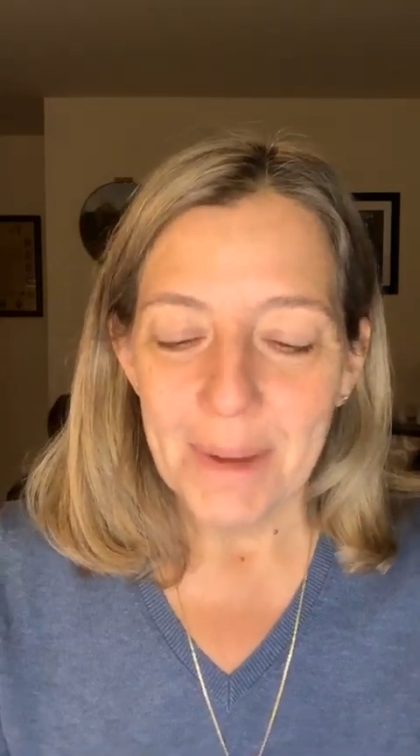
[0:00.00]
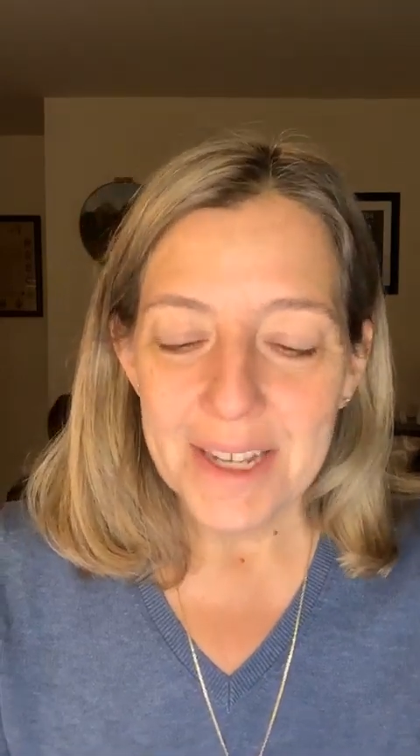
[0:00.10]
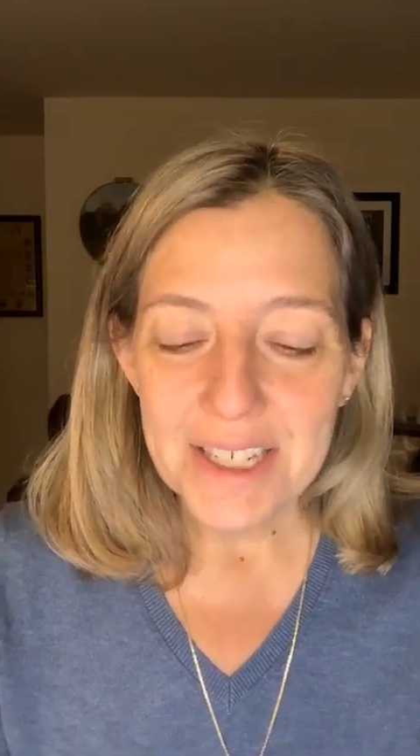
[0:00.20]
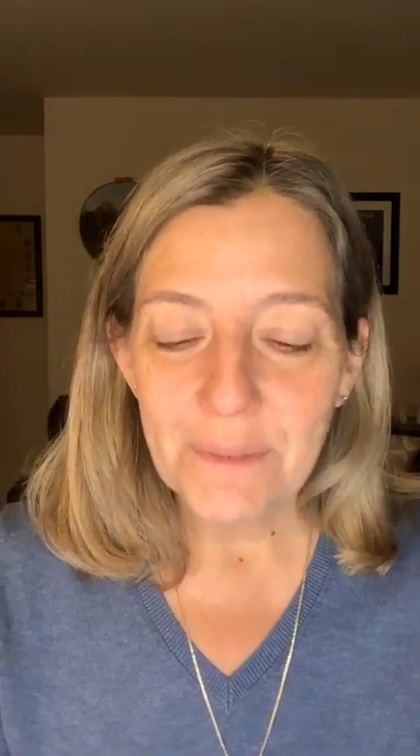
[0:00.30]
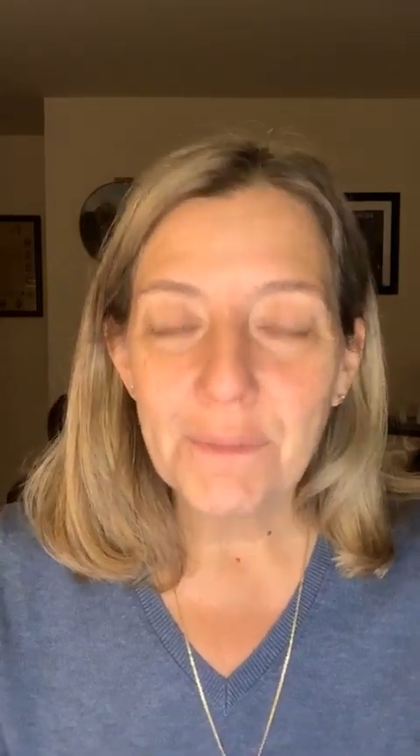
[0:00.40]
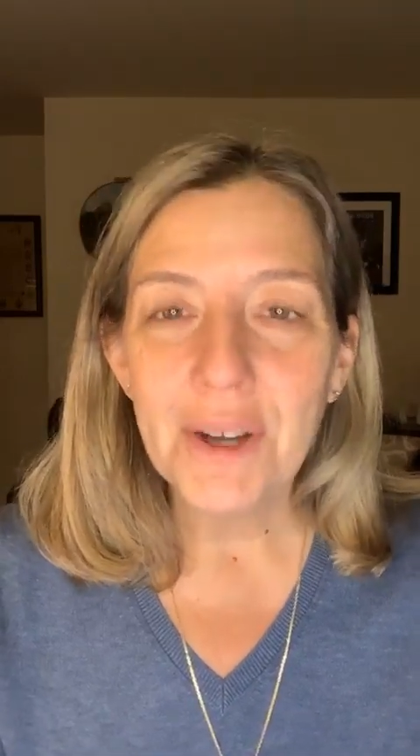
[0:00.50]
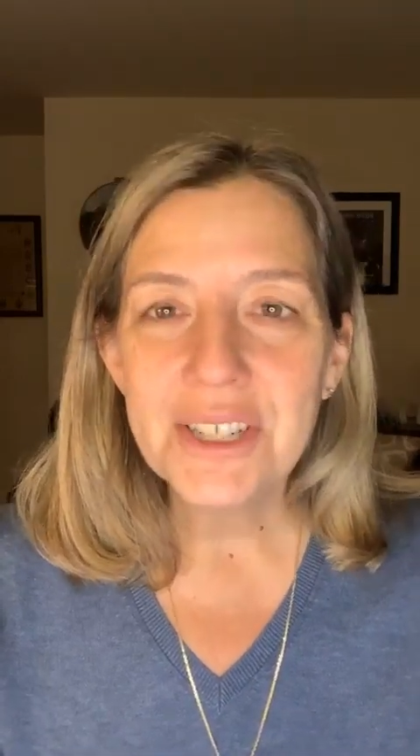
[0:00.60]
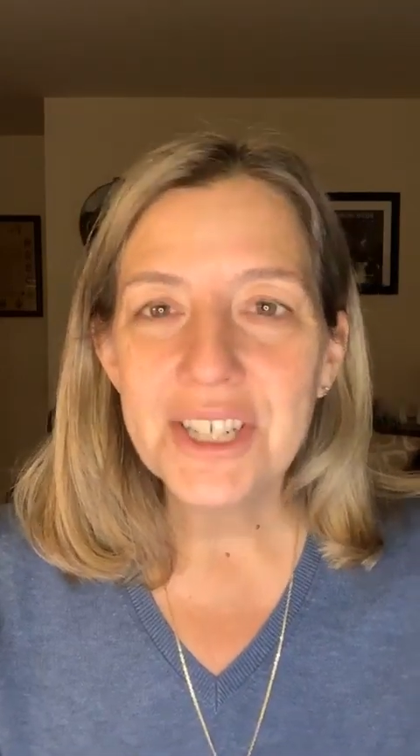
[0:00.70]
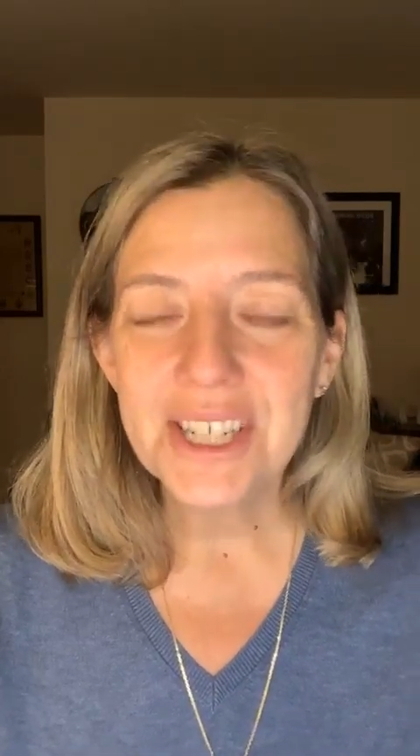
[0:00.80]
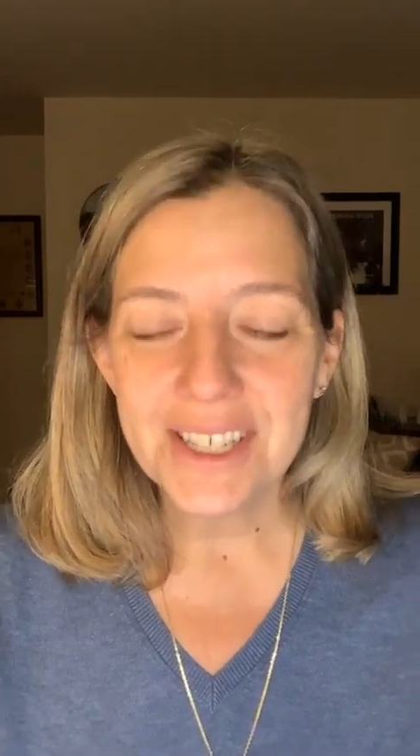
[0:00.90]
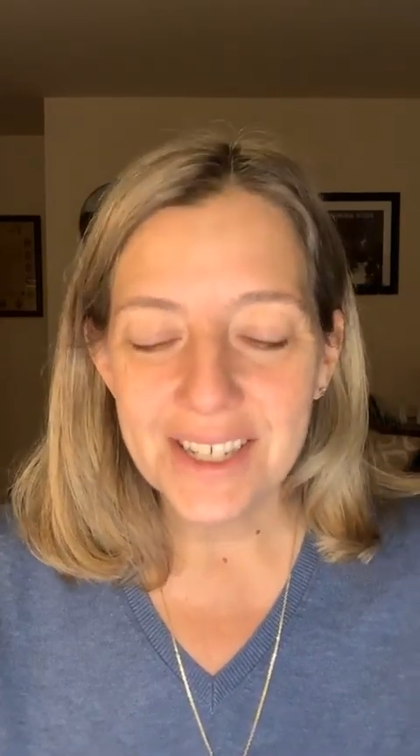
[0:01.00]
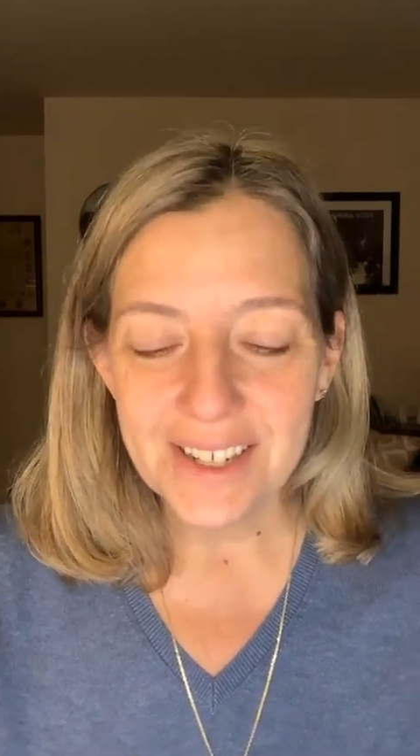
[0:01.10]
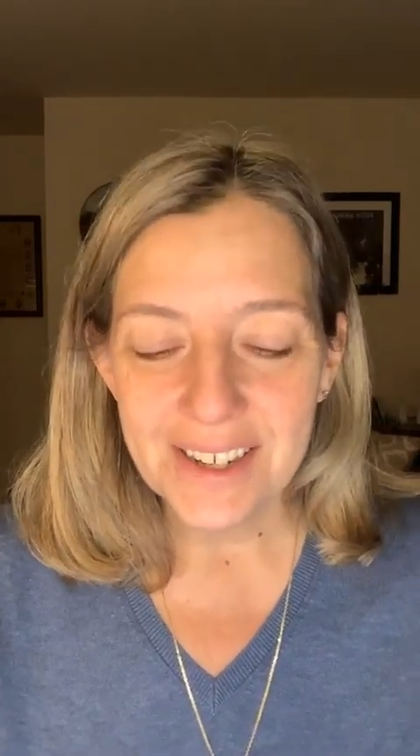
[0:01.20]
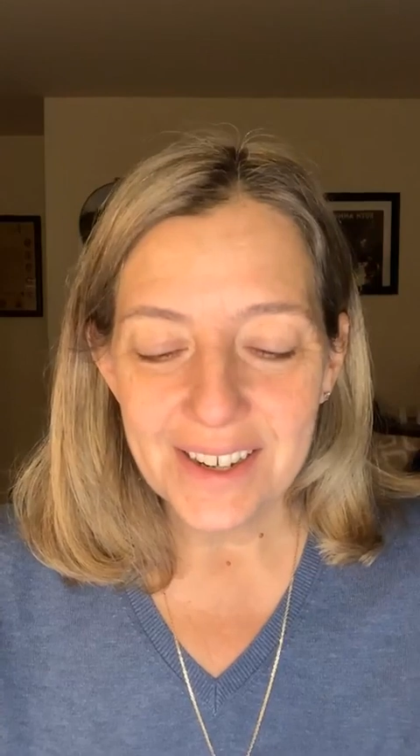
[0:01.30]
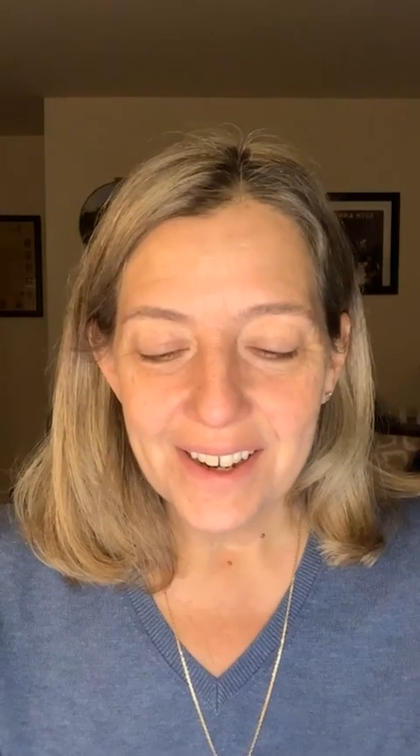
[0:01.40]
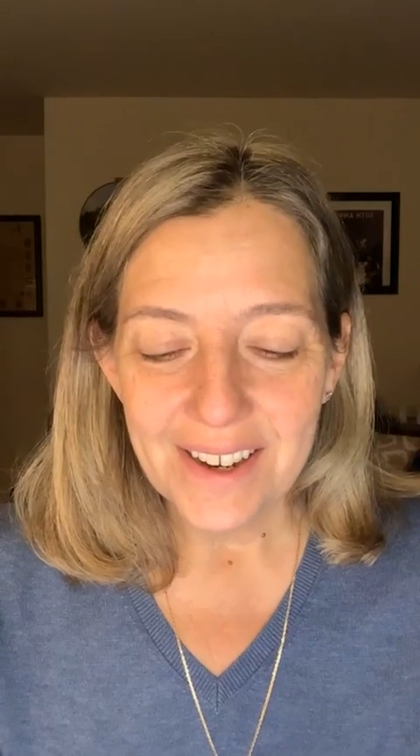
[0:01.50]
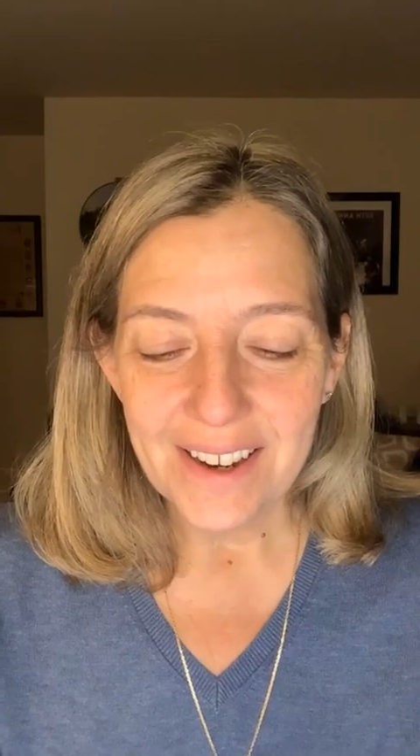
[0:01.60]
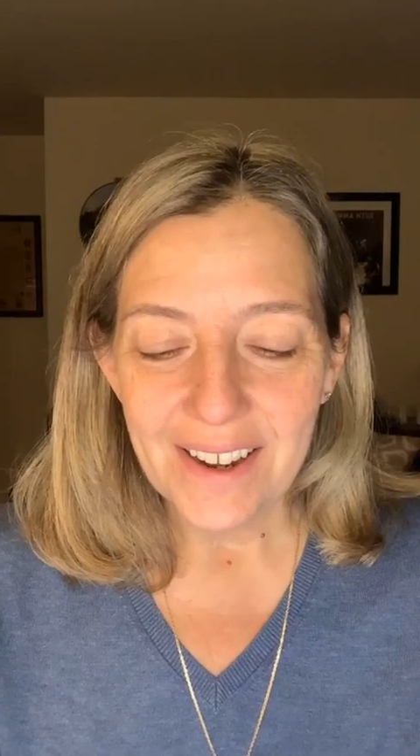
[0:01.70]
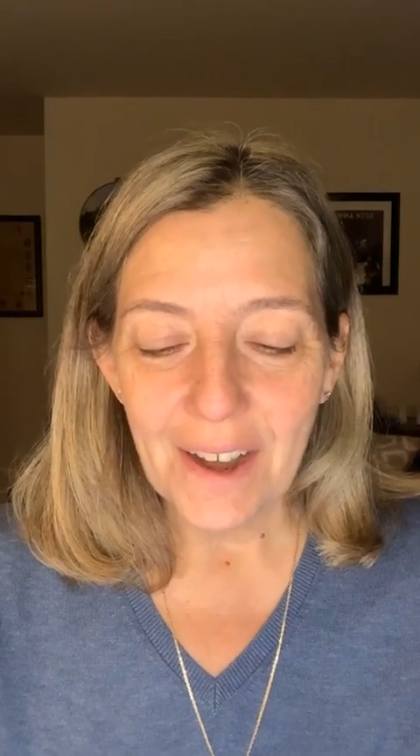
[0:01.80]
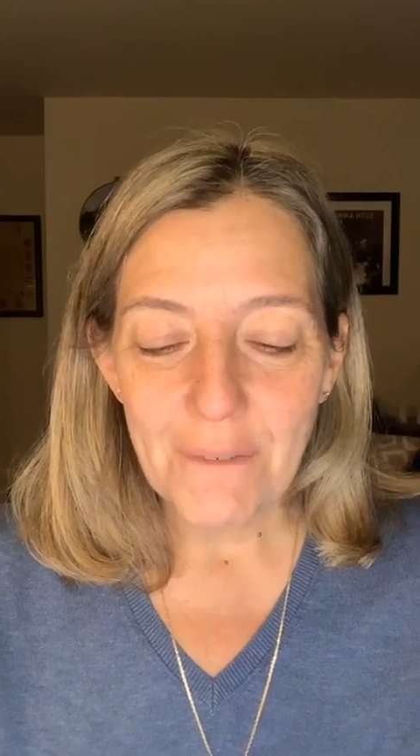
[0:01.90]
because the function
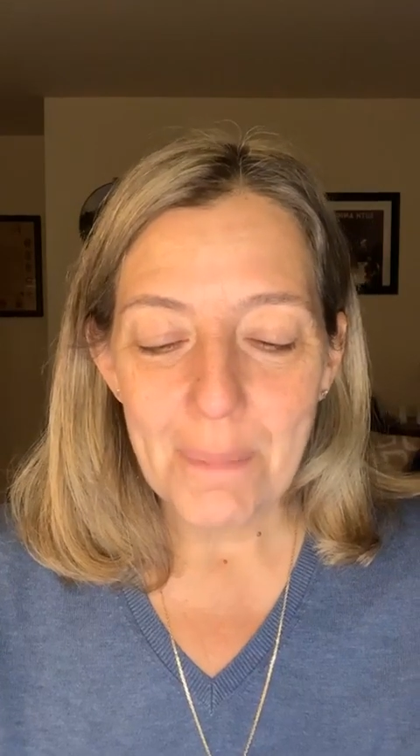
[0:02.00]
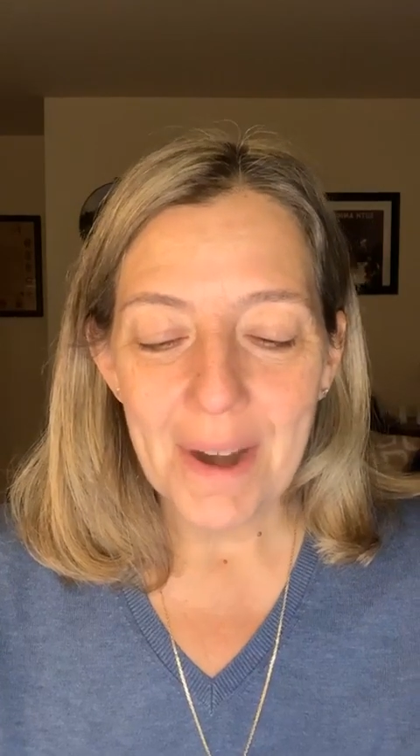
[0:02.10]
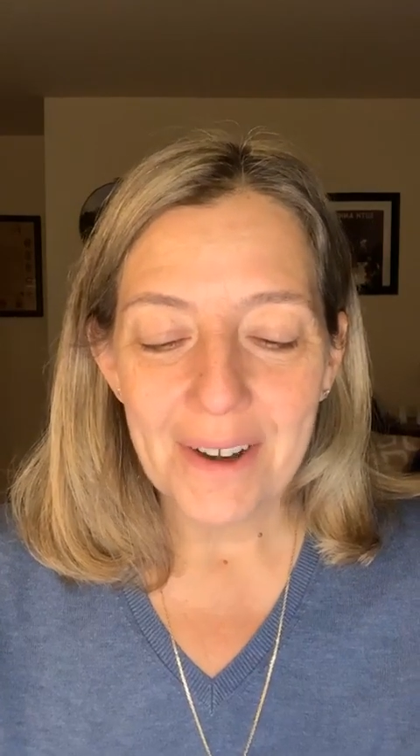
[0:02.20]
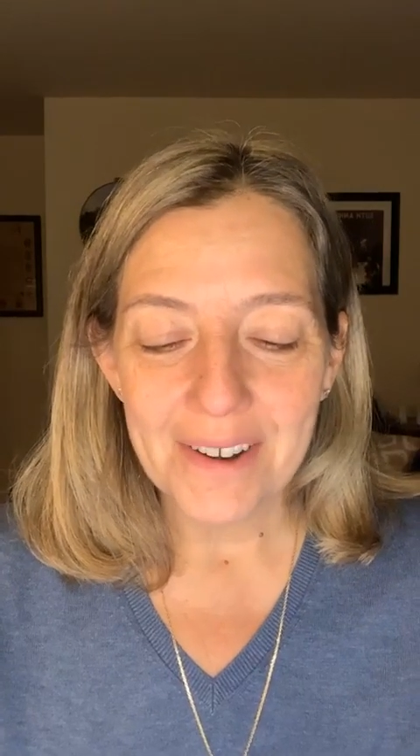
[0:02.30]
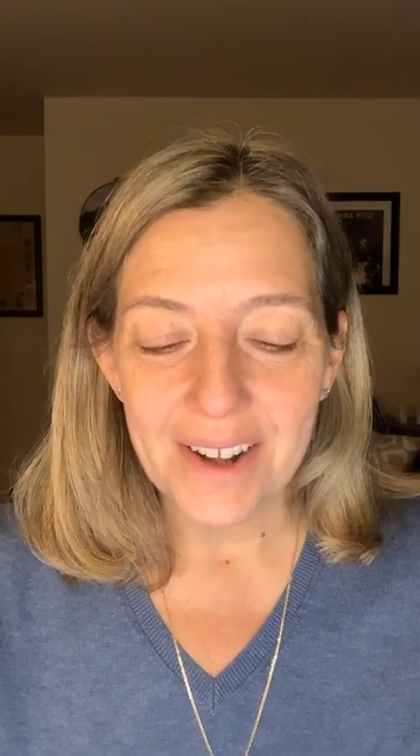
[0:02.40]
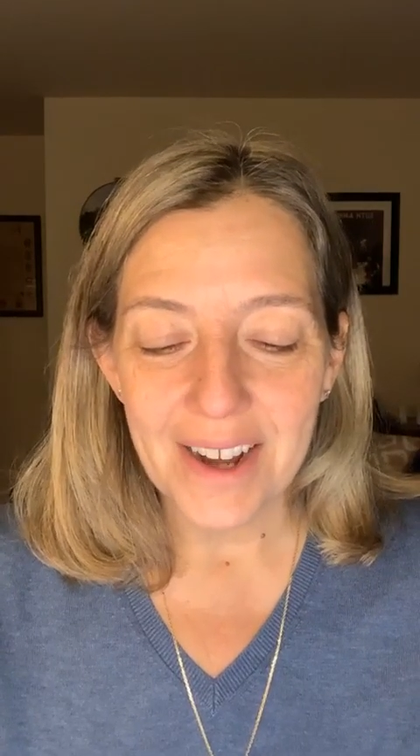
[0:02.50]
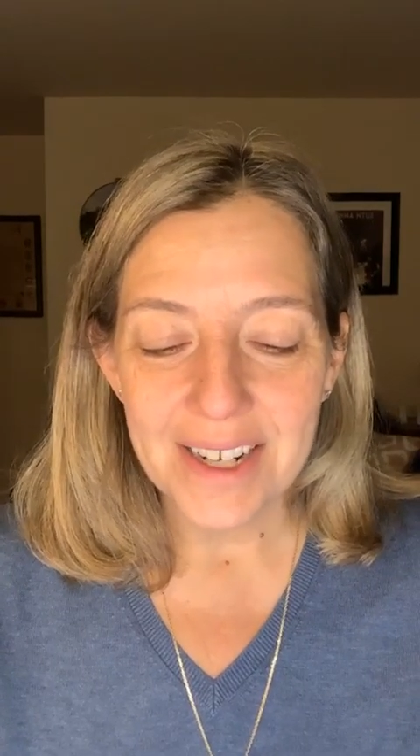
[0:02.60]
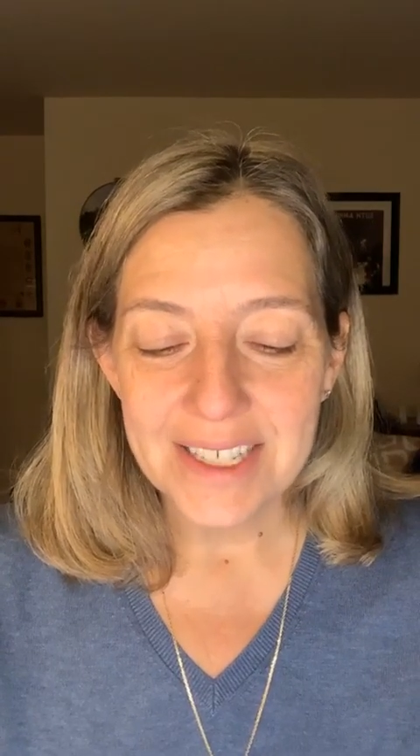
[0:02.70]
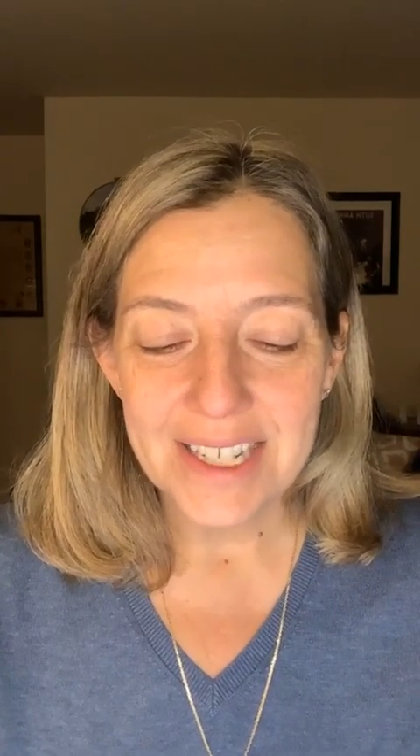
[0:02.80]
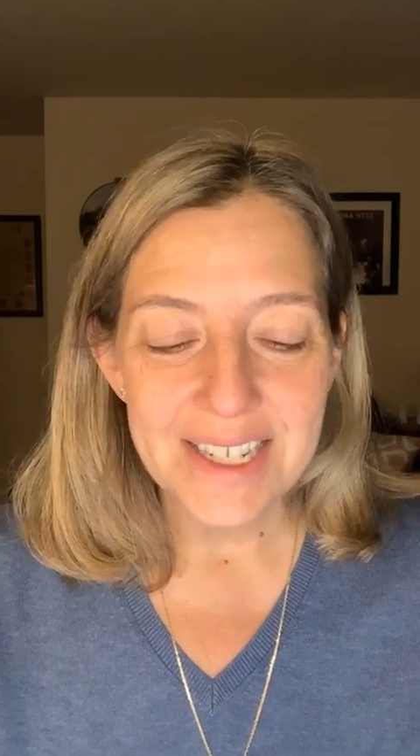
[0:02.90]
of a paradox